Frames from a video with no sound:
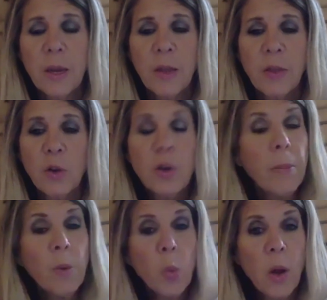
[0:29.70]
they're
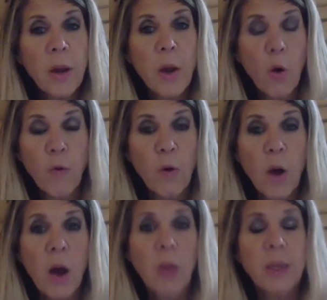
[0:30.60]
number one
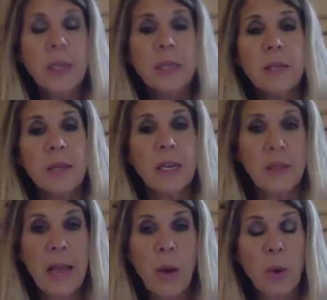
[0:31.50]
overall in in
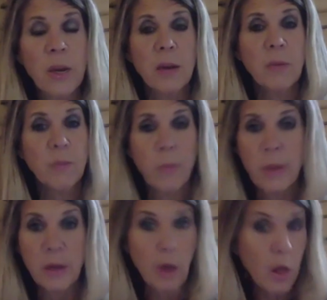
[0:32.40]
allowing
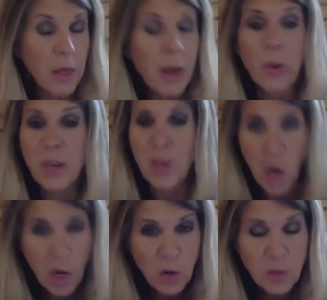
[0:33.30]
in allowing
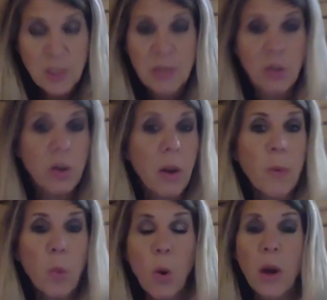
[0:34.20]
yards. They're number
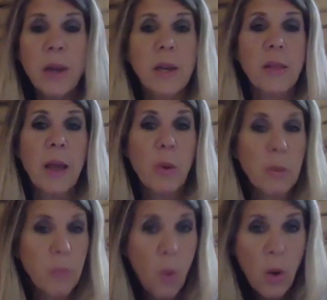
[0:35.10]
one in allowing
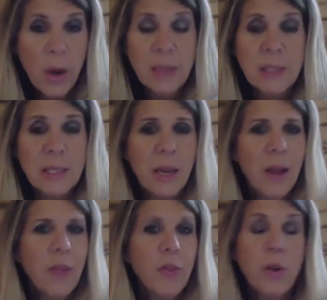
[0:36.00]
points.
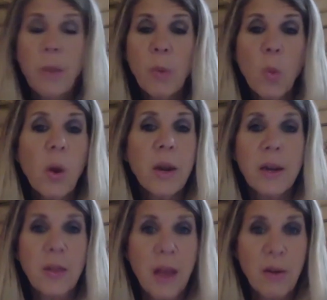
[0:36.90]
They're number one in a
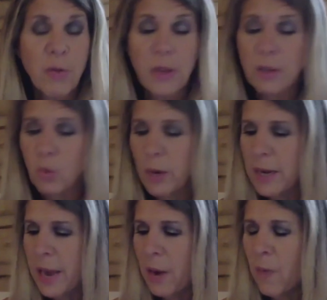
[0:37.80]
lot of things right
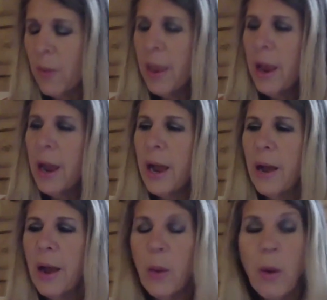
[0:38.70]
now. Uh,
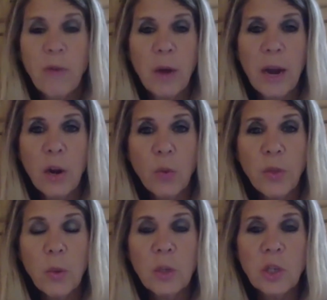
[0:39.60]
however, I don't
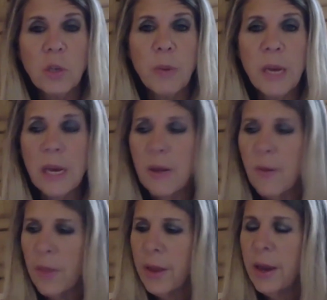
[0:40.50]
think we should be.
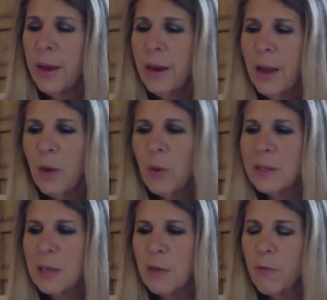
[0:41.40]
I don't want to
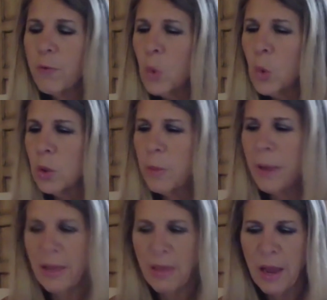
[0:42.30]
say fooled by
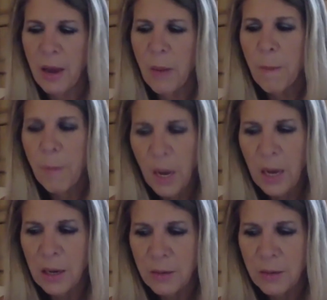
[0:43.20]
that, but